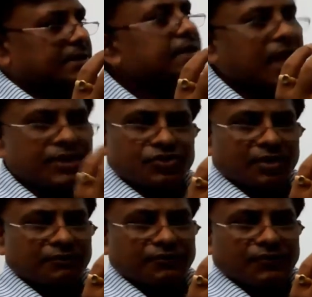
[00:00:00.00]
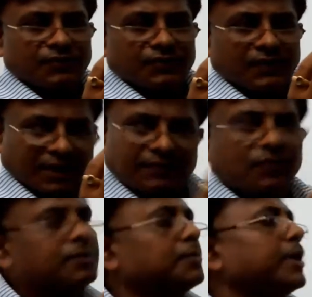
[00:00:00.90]
in case of
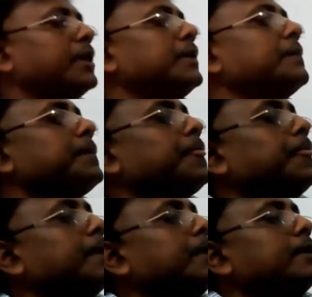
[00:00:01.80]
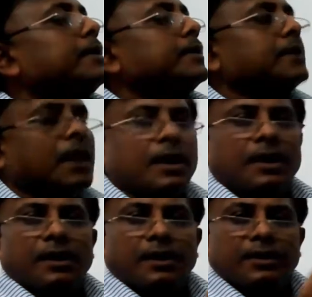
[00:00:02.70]
Rutherford model,
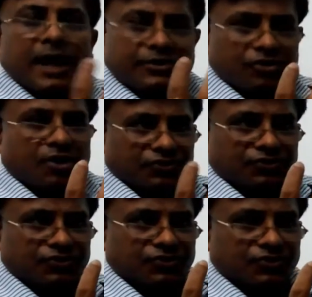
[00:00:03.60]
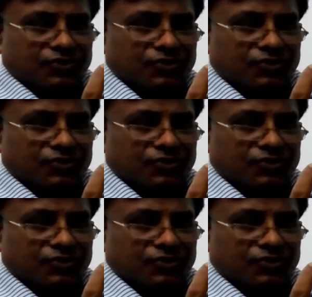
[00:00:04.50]
the electrons